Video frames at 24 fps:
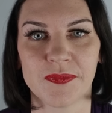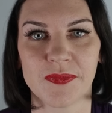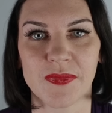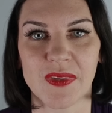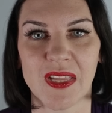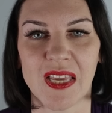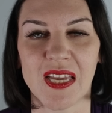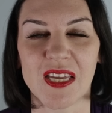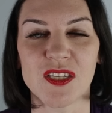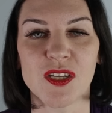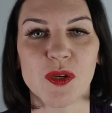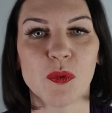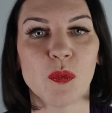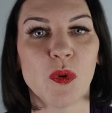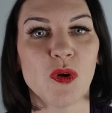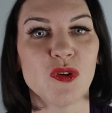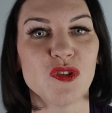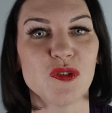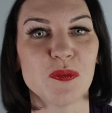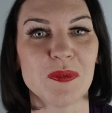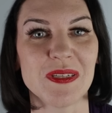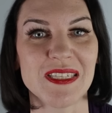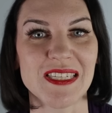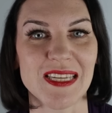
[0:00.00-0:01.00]
and I won't
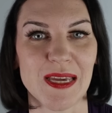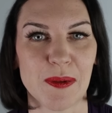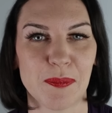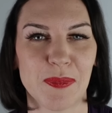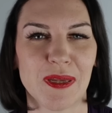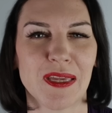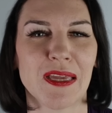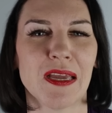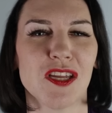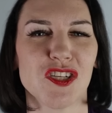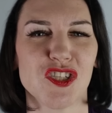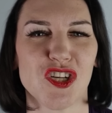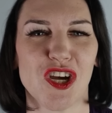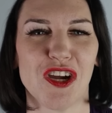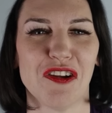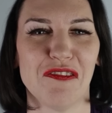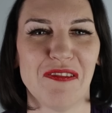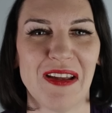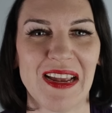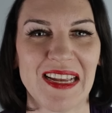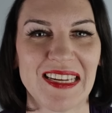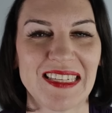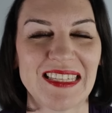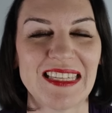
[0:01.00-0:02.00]
be tapping
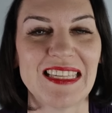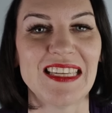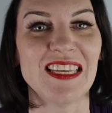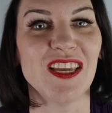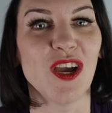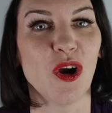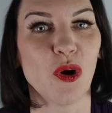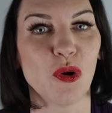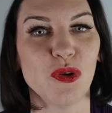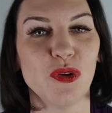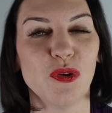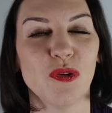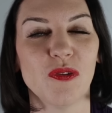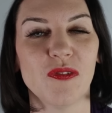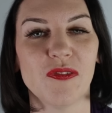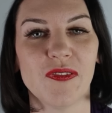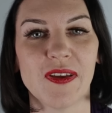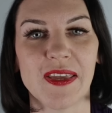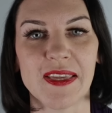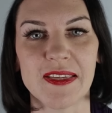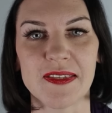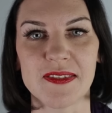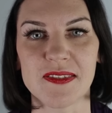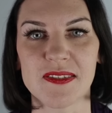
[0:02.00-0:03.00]
directly on your
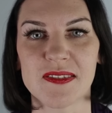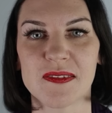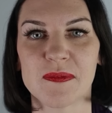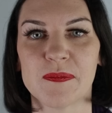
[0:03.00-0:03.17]
face.